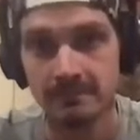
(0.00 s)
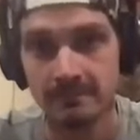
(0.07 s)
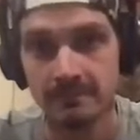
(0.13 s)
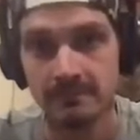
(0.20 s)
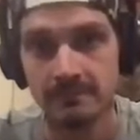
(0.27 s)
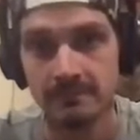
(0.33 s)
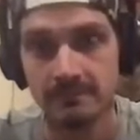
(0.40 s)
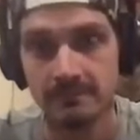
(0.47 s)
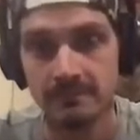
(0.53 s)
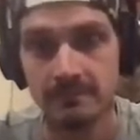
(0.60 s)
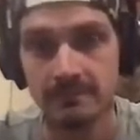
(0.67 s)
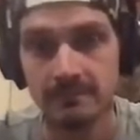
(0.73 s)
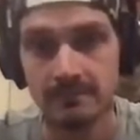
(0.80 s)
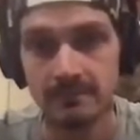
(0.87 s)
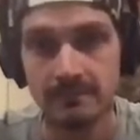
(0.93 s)

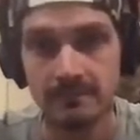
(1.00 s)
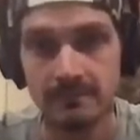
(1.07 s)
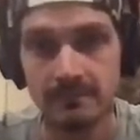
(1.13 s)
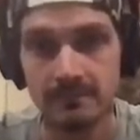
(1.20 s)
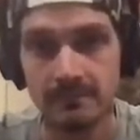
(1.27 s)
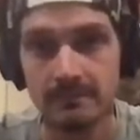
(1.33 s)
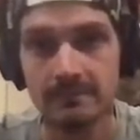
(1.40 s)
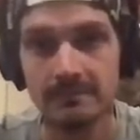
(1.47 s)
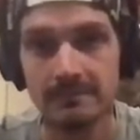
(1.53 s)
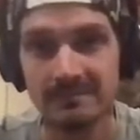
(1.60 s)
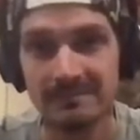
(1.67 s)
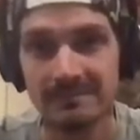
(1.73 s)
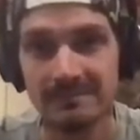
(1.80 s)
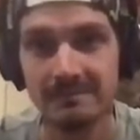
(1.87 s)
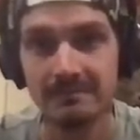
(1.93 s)

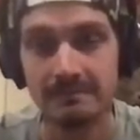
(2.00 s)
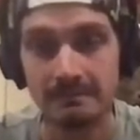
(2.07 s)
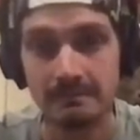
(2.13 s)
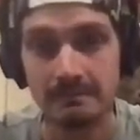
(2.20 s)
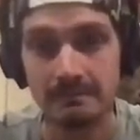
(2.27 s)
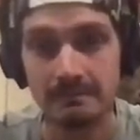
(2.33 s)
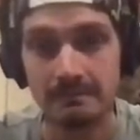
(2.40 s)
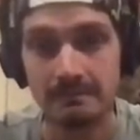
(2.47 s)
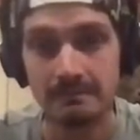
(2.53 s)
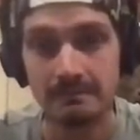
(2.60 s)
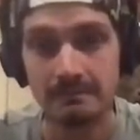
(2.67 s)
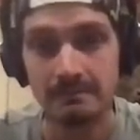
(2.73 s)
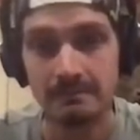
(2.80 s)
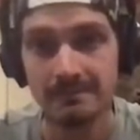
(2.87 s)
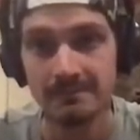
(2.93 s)

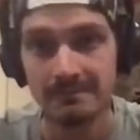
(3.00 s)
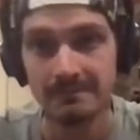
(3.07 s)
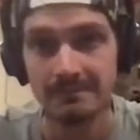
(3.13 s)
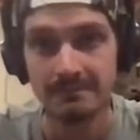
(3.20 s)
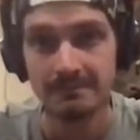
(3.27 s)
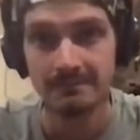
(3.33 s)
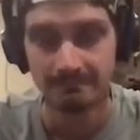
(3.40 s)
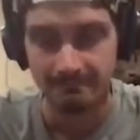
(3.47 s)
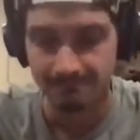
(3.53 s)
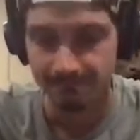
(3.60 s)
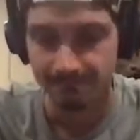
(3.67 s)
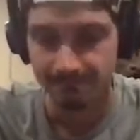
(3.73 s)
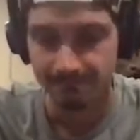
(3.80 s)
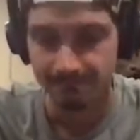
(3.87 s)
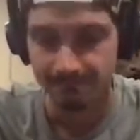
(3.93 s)

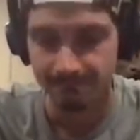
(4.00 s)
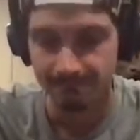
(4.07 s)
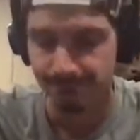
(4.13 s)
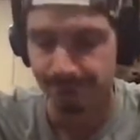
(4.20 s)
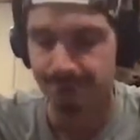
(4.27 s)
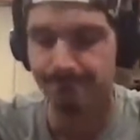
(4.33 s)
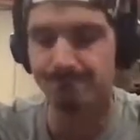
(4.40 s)
(silent)